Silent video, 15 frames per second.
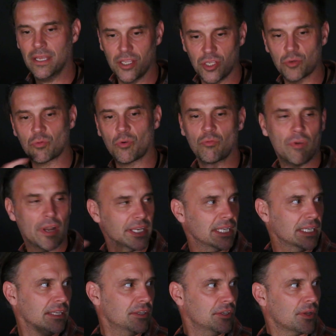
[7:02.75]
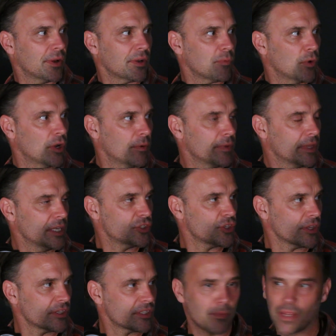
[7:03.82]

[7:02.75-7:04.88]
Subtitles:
You're already, how to work with each other. So